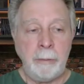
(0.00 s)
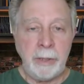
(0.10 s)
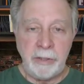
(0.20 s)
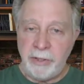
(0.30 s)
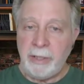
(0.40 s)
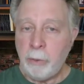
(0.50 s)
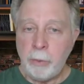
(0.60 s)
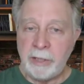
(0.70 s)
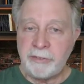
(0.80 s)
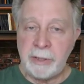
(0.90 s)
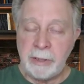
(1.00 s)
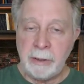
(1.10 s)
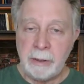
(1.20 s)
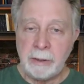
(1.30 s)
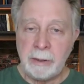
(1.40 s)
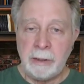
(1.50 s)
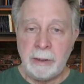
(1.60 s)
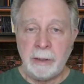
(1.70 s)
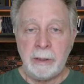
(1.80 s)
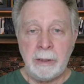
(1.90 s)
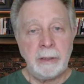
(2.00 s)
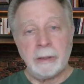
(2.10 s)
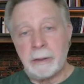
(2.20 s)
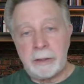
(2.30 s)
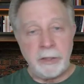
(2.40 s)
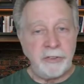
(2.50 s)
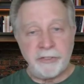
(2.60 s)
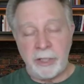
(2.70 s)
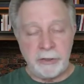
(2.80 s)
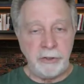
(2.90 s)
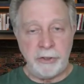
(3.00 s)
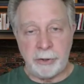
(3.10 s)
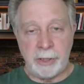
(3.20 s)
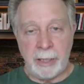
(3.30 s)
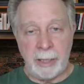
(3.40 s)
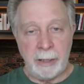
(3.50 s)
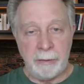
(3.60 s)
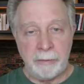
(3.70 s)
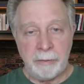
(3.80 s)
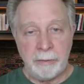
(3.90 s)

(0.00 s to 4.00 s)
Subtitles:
but it's interesting the discussions you can have.